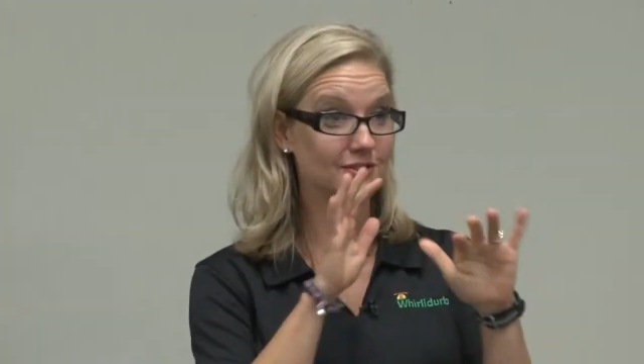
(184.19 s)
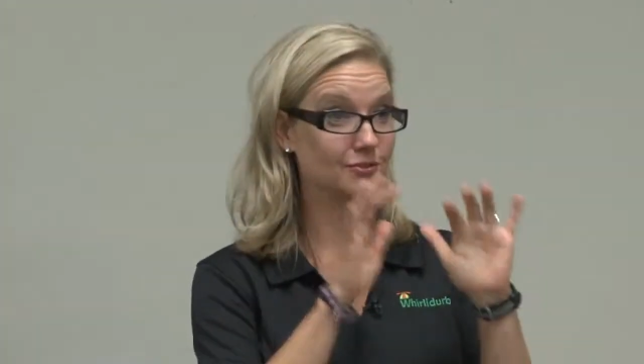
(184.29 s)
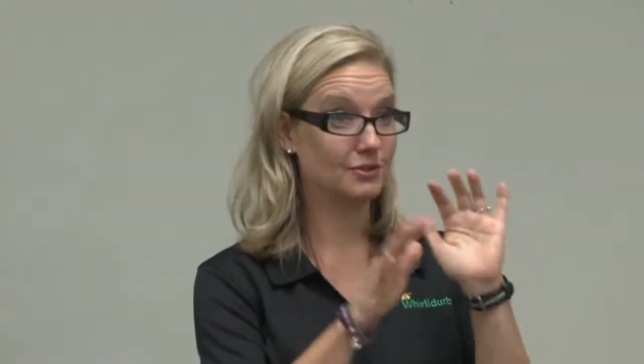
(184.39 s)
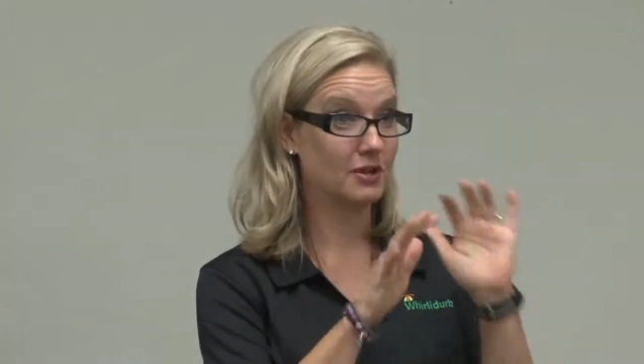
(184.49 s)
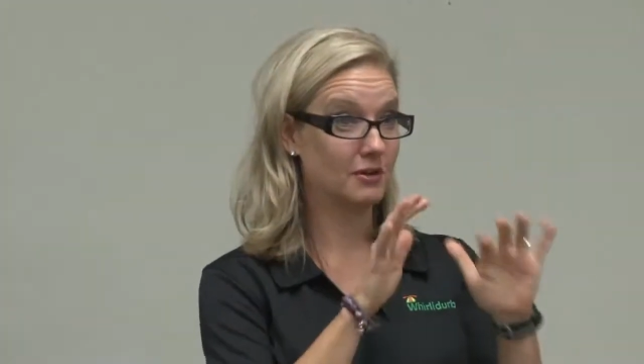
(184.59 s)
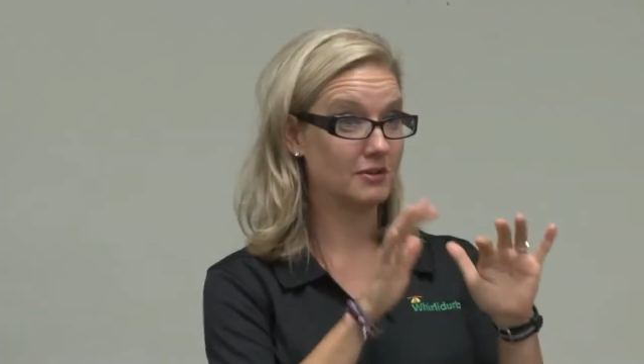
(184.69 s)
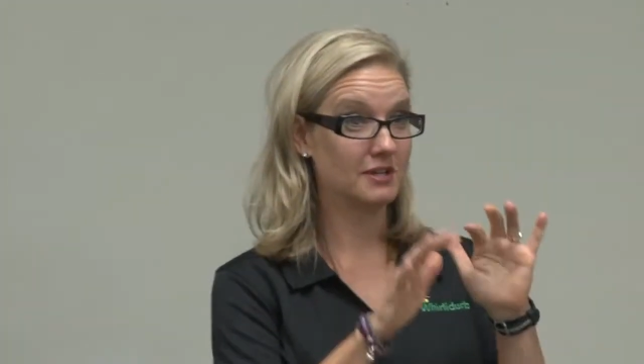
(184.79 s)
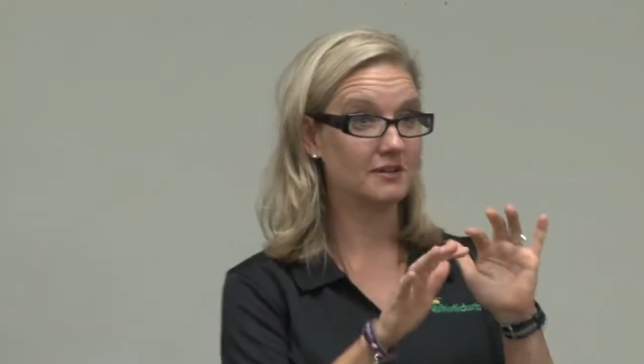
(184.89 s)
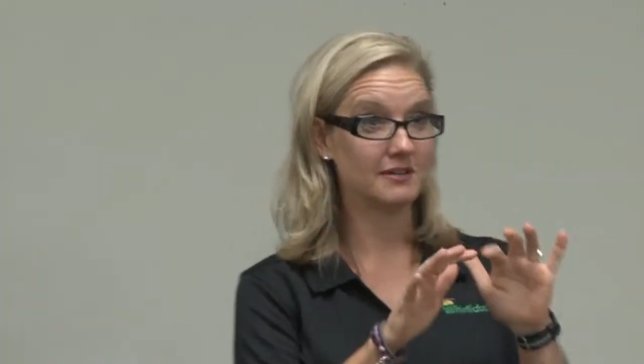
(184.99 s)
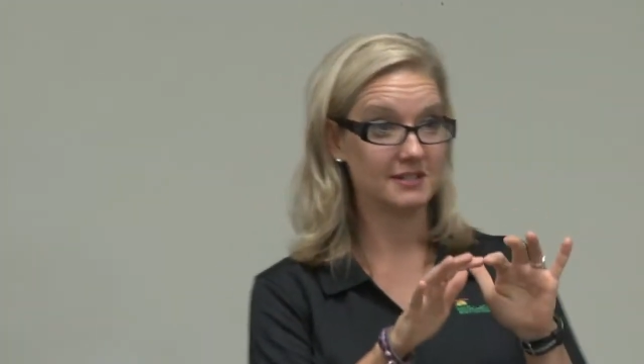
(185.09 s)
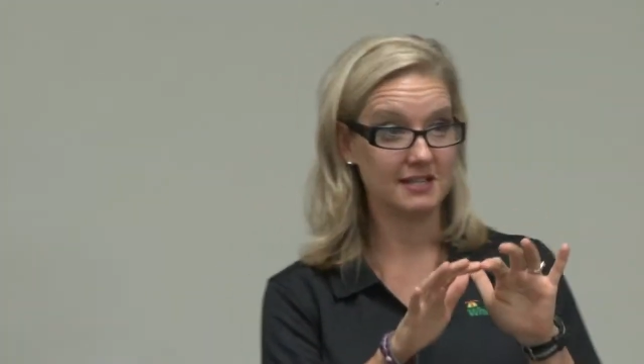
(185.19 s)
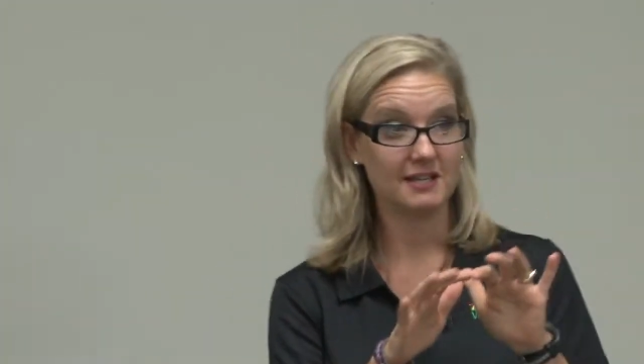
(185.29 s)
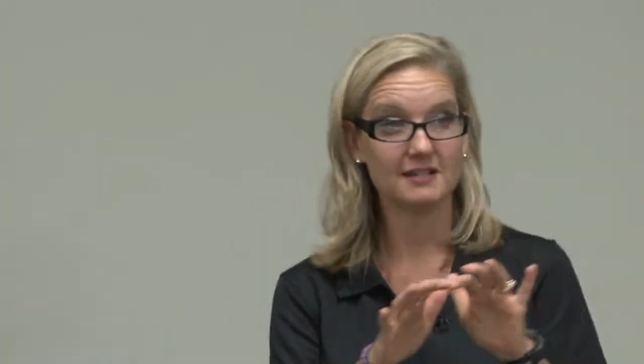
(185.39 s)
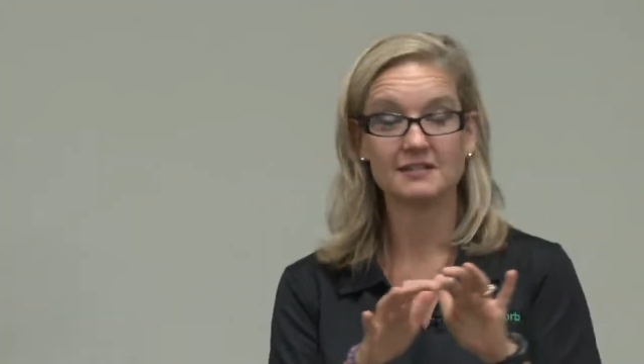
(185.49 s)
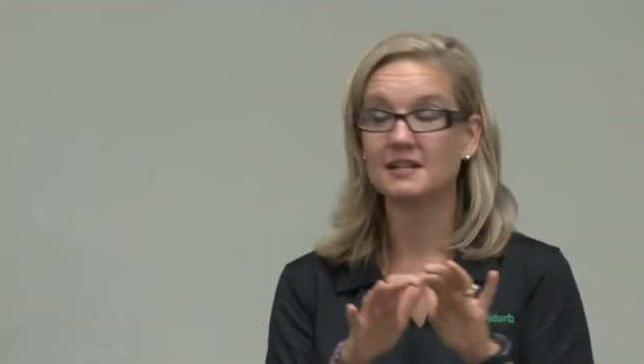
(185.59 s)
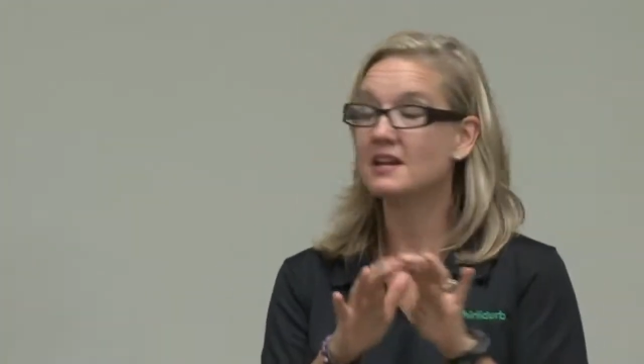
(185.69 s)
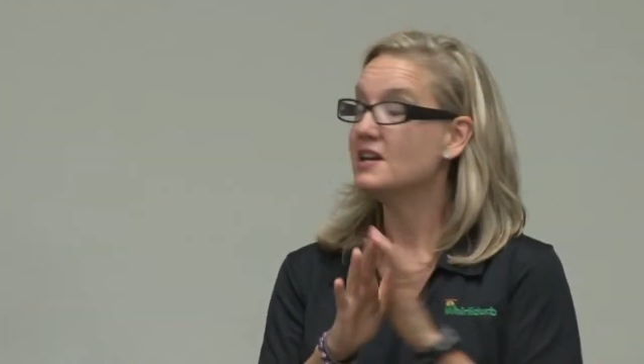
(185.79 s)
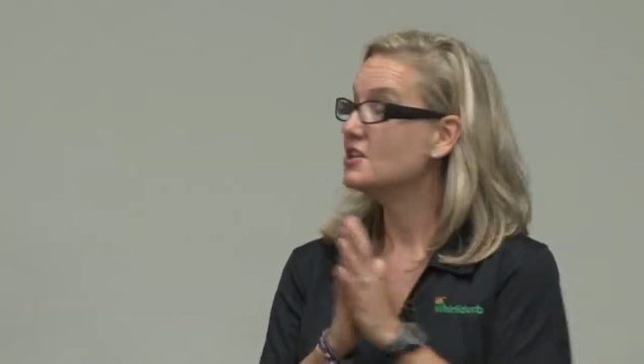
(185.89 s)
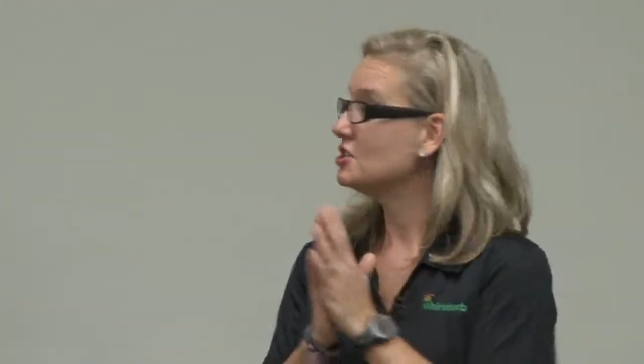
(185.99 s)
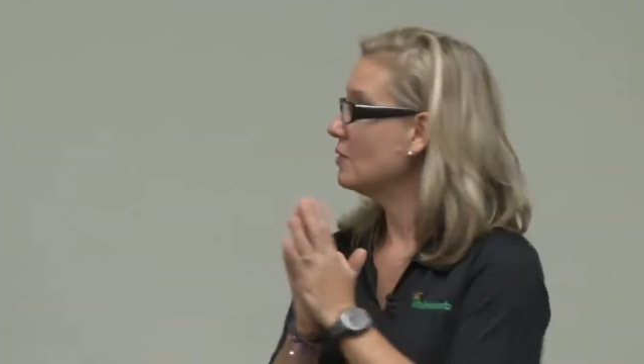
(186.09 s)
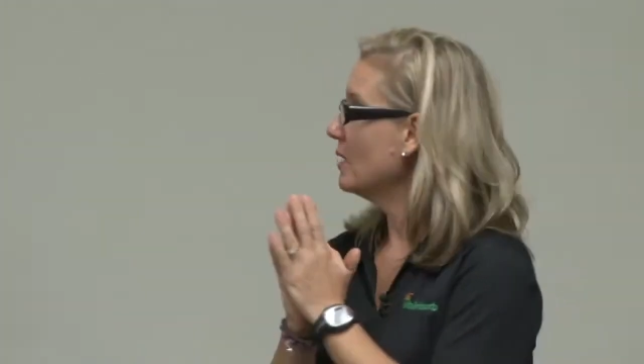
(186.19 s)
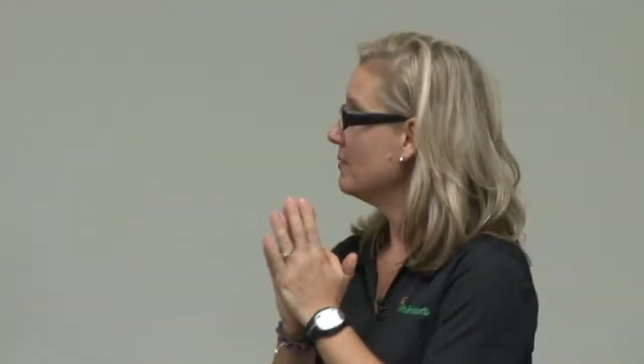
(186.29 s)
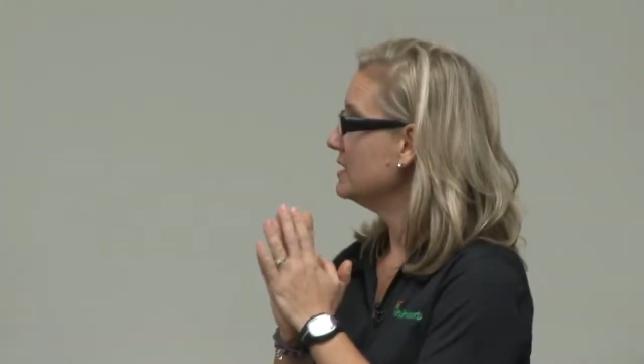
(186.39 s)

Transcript: dual coded on the test. So what